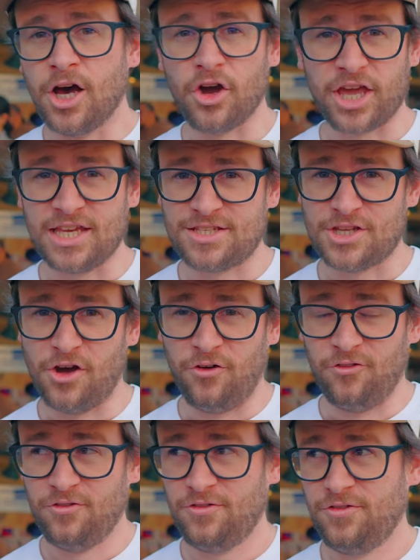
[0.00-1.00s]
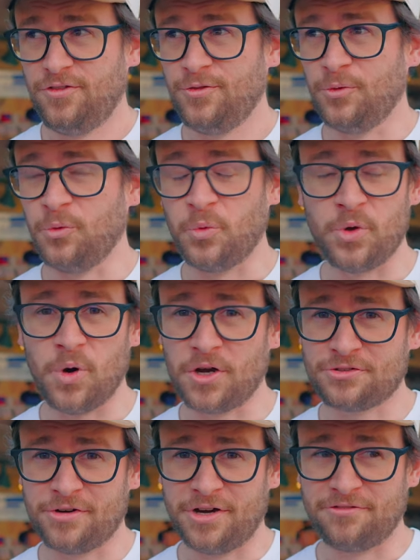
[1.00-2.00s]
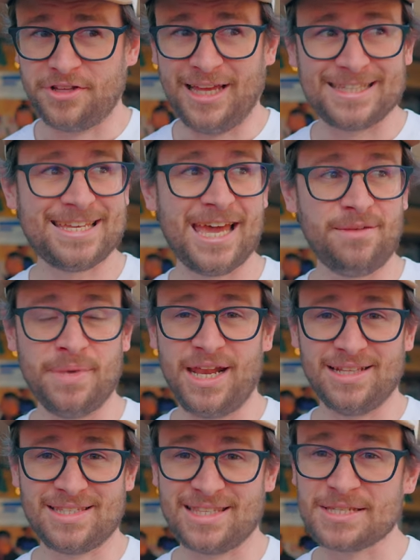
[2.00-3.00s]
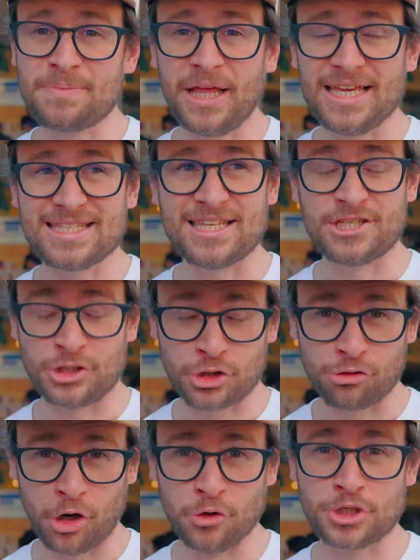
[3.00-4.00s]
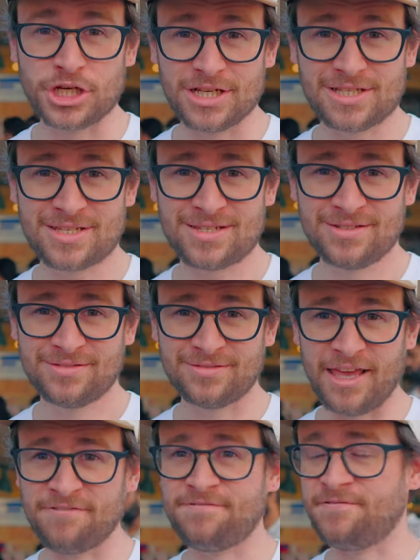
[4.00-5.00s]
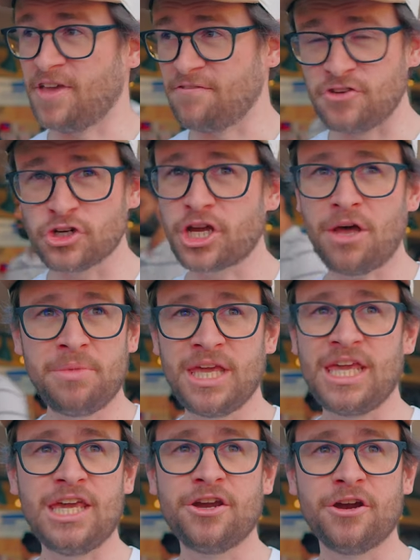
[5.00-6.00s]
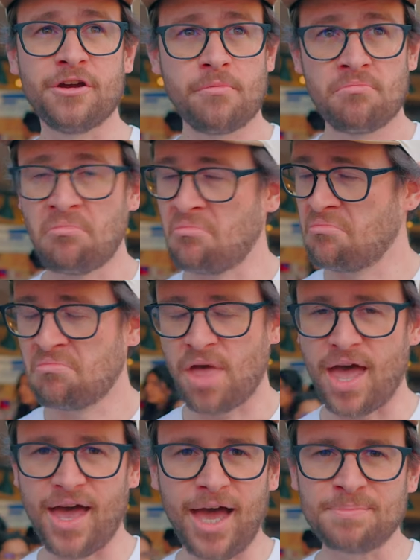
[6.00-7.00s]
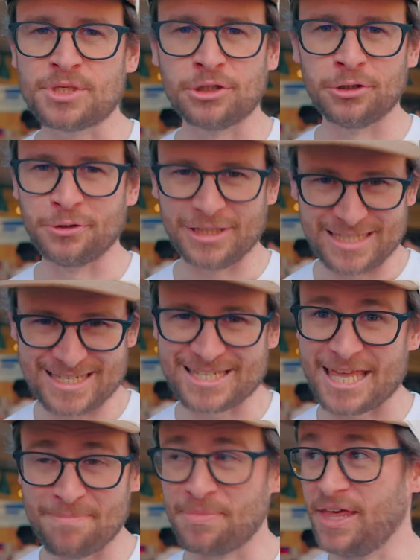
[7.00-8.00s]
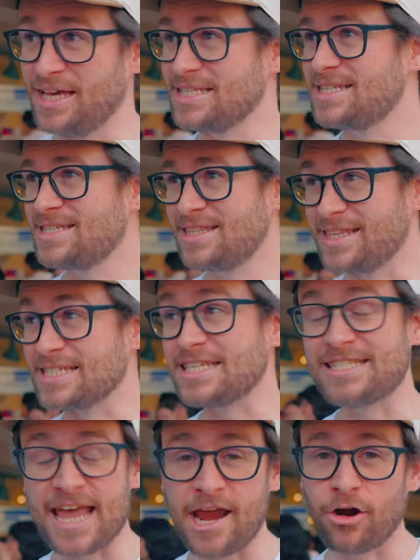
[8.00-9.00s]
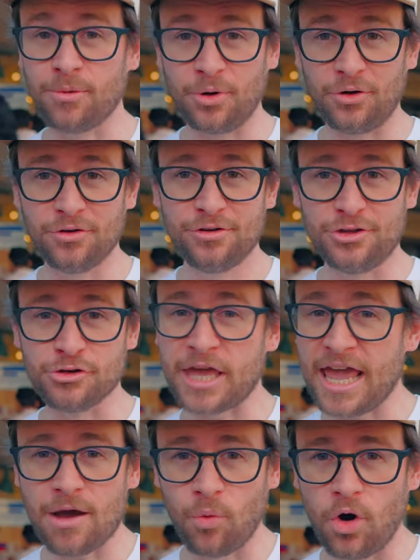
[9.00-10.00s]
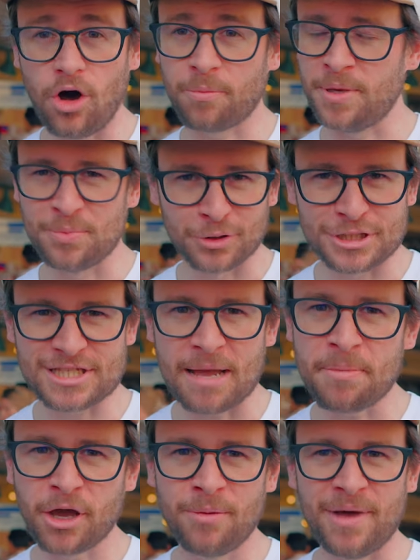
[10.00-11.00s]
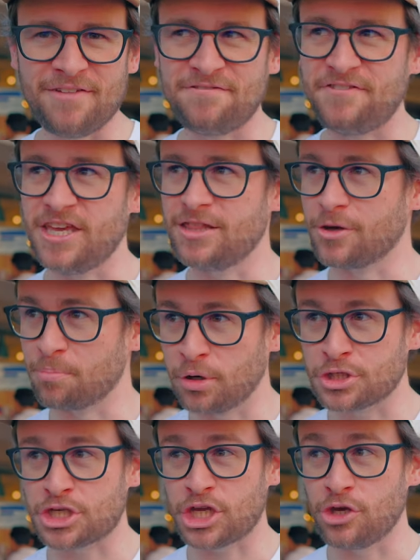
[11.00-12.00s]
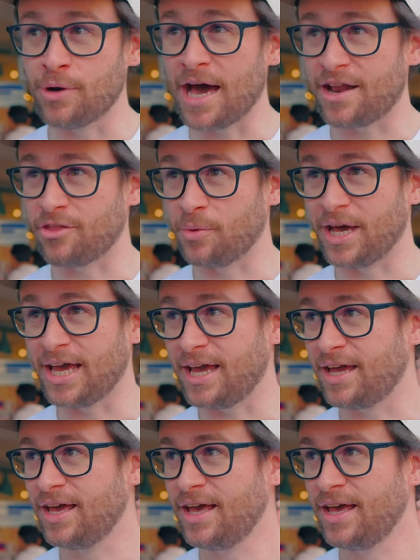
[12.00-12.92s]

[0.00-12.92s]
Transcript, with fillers: Okay, so we walked around for like 10 minutes. This place is atrocious. If if you're coming here, absolutely skip this. This is terrible. You can't walk. People are stepping on my feet. They're pushing you out of the way.